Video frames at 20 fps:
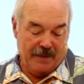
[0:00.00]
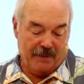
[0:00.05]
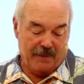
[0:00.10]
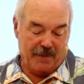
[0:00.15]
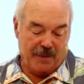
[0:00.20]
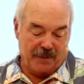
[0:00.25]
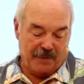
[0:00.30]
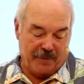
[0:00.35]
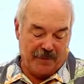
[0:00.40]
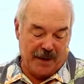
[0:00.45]

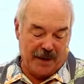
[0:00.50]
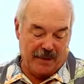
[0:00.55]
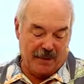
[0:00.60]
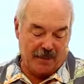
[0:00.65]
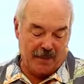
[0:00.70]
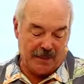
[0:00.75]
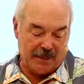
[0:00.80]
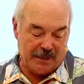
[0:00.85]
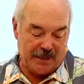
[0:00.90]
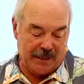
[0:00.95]
For the
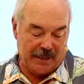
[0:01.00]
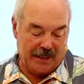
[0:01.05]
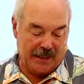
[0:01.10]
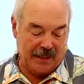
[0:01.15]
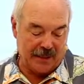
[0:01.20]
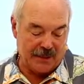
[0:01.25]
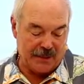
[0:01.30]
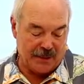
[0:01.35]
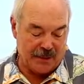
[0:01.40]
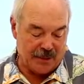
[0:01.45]
Father is
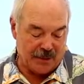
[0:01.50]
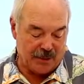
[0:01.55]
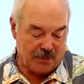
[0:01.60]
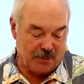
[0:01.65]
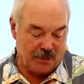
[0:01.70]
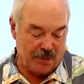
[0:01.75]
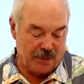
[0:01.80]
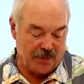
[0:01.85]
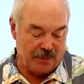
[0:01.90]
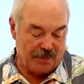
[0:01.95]
seeking such to
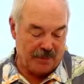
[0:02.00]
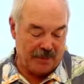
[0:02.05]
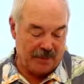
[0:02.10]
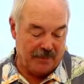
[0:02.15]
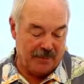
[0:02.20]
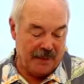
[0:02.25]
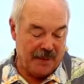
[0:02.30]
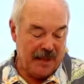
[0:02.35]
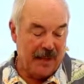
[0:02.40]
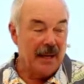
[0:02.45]
worship
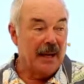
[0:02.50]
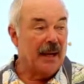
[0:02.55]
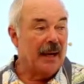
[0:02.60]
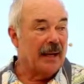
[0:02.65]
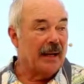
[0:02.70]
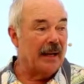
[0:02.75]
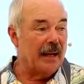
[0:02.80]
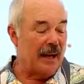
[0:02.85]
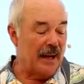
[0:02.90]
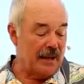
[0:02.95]
him.
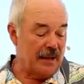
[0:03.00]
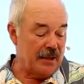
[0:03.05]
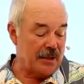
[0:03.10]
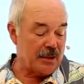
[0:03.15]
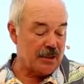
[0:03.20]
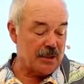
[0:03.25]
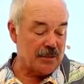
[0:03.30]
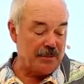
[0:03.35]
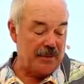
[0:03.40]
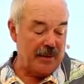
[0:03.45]
God
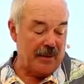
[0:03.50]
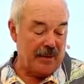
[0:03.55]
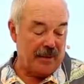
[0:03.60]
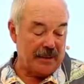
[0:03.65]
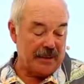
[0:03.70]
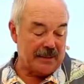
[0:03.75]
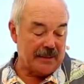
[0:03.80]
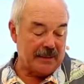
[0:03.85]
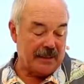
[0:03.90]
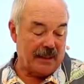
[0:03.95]
is spirit,
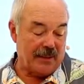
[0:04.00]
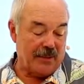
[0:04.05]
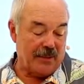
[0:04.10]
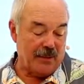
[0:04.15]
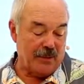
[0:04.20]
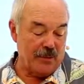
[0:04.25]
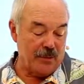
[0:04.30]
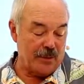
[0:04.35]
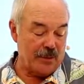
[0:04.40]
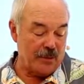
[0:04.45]
and
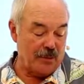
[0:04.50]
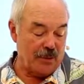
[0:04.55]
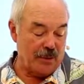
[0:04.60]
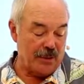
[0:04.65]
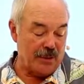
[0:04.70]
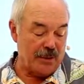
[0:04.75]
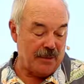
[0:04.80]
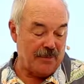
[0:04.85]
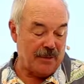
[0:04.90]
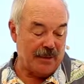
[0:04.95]
those who
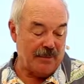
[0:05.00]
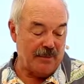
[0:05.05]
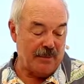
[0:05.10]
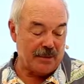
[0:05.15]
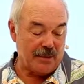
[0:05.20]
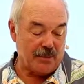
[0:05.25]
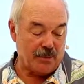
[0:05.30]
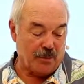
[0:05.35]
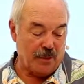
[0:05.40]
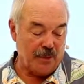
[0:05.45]
worship him
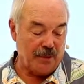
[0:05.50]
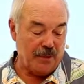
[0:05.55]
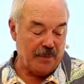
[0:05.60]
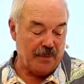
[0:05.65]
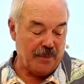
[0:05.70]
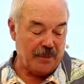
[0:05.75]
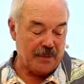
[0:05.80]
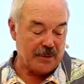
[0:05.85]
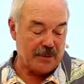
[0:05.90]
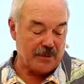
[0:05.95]
must worship
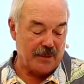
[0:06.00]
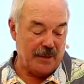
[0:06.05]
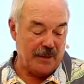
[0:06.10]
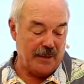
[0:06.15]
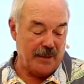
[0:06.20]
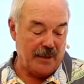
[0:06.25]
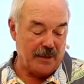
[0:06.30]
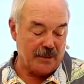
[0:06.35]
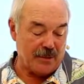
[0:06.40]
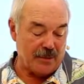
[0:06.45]
in
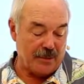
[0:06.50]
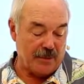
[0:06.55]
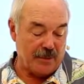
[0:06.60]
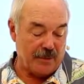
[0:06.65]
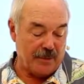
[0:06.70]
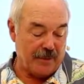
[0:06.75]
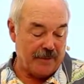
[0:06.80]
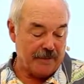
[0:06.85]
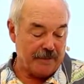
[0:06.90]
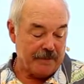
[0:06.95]
spirit and truth.
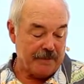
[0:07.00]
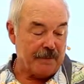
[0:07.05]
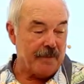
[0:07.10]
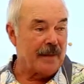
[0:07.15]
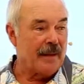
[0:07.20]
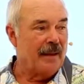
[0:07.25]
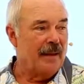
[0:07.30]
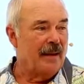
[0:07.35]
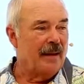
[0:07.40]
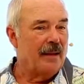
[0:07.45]

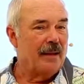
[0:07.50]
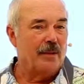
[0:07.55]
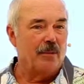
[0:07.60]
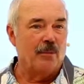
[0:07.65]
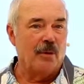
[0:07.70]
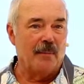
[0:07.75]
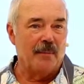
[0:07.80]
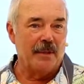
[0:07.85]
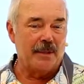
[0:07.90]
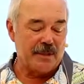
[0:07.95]

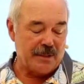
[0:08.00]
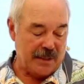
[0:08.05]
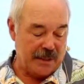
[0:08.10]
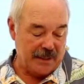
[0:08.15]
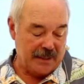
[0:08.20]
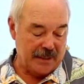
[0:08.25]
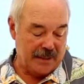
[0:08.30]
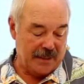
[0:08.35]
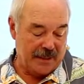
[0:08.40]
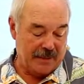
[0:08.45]
The woman
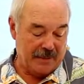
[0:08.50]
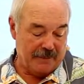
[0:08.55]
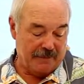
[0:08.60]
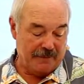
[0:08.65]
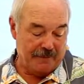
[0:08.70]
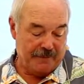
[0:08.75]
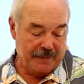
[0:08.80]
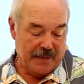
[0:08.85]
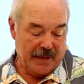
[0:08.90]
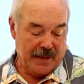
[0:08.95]
said to him,
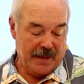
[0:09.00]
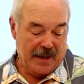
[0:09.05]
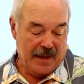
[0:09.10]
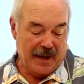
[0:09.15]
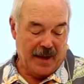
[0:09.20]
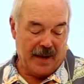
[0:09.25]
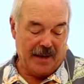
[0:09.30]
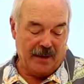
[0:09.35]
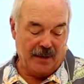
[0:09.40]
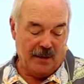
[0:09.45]

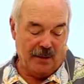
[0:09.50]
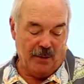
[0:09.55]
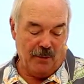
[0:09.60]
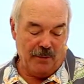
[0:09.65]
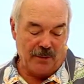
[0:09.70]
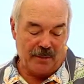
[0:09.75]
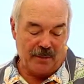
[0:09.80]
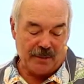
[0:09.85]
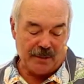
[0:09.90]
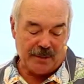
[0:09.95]
I
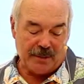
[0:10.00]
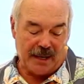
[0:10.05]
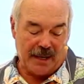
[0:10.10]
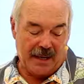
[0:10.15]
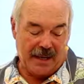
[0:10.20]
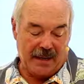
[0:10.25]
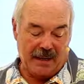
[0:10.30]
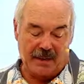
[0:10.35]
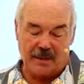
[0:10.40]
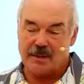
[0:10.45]
know that
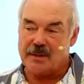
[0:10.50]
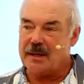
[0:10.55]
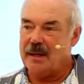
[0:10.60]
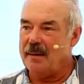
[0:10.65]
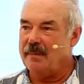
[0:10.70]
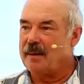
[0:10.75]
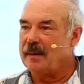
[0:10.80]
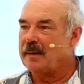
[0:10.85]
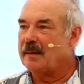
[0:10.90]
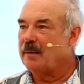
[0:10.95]
Messiah is
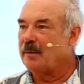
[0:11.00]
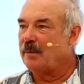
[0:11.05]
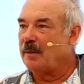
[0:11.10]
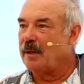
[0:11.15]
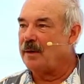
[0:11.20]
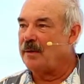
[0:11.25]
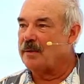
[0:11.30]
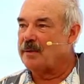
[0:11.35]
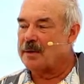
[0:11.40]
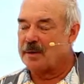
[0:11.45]
coming, the
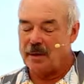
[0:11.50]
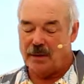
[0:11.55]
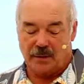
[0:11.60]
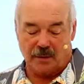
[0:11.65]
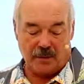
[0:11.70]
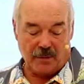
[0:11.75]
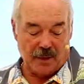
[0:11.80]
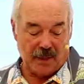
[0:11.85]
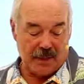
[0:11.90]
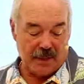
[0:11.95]
one who is
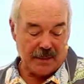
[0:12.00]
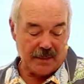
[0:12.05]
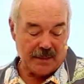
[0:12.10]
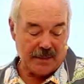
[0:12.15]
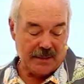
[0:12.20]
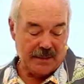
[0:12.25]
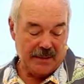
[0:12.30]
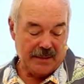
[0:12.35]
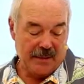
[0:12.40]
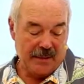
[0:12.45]
called Christ.
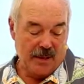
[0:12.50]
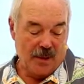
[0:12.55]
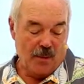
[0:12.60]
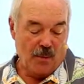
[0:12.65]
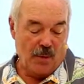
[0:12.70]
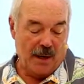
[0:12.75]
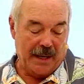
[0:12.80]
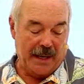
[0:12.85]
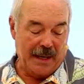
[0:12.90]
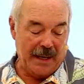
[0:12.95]

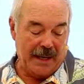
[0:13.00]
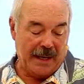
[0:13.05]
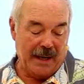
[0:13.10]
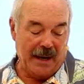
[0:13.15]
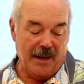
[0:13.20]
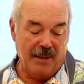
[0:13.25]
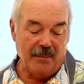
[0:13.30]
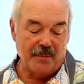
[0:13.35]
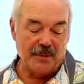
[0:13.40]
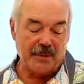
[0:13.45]
When he
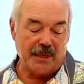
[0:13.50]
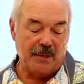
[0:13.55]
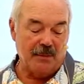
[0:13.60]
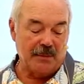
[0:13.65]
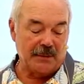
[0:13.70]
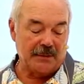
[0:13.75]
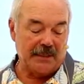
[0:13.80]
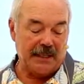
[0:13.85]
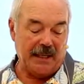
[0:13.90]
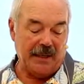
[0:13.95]
comes, he
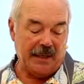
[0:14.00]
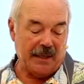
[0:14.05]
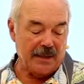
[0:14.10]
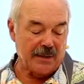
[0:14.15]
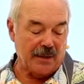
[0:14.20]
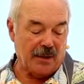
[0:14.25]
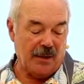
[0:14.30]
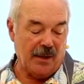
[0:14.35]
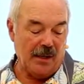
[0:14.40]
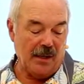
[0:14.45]
will tell
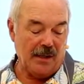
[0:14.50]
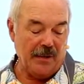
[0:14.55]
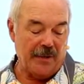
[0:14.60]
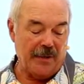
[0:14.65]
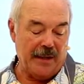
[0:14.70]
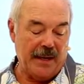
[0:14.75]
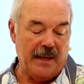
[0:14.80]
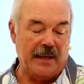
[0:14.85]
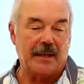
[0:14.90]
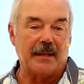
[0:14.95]
us all
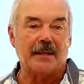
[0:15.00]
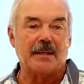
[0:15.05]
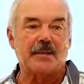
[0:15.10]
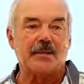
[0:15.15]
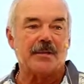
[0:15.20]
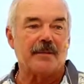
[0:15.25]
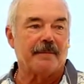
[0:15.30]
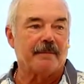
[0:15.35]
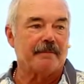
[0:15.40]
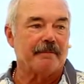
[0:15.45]

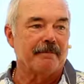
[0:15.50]
things.